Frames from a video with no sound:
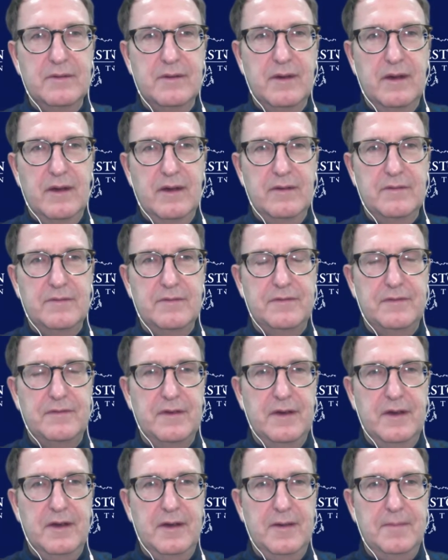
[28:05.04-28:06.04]
of
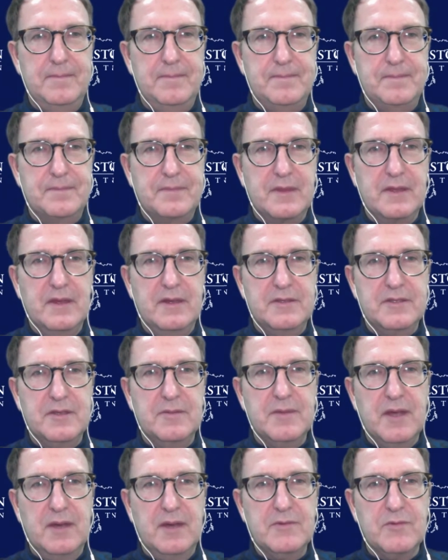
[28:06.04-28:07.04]

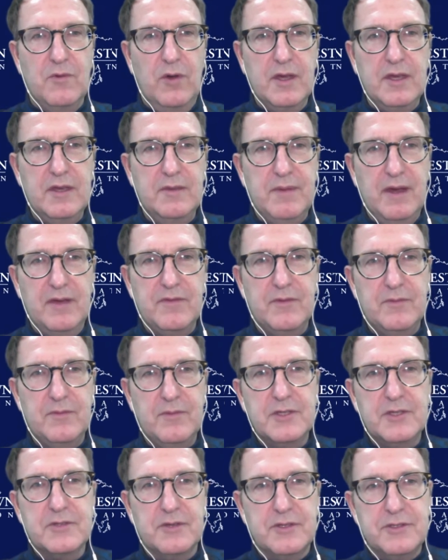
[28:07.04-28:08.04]
sometimes walking back from
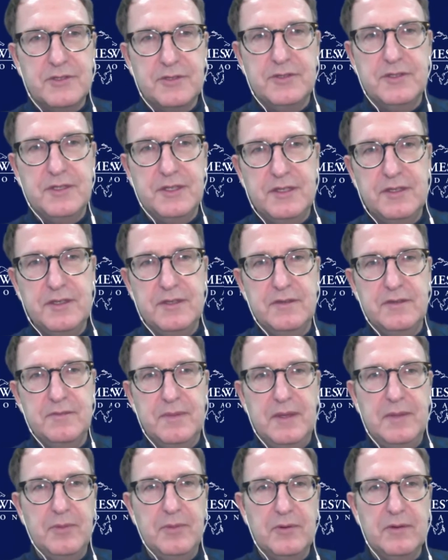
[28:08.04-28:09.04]
restaurants, you see
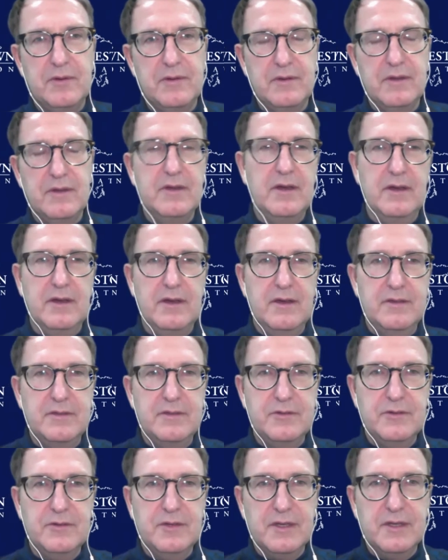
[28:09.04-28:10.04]
people
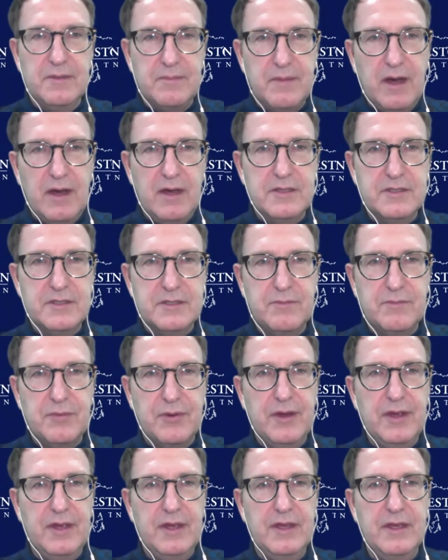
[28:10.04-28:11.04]
doing namaz and
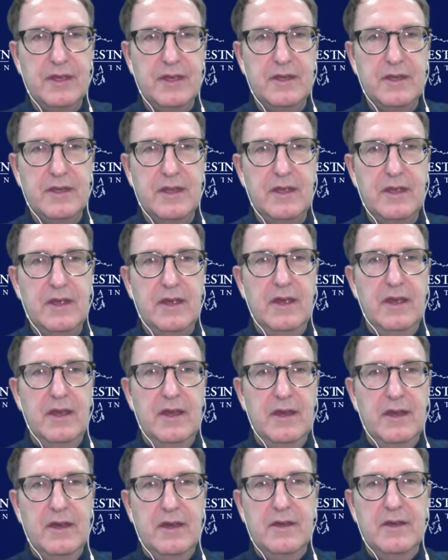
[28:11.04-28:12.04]
praying. And
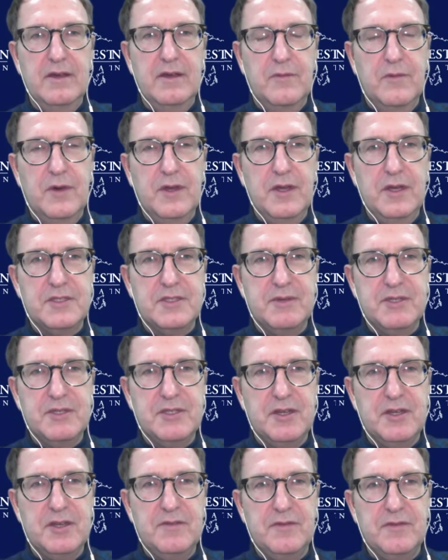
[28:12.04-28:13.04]
one
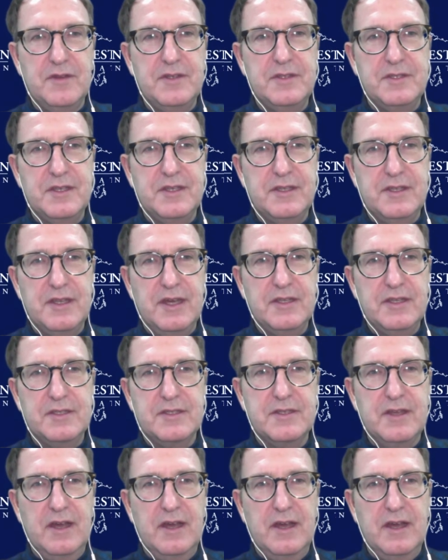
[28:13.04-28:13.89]
Azerbaijani friend said that's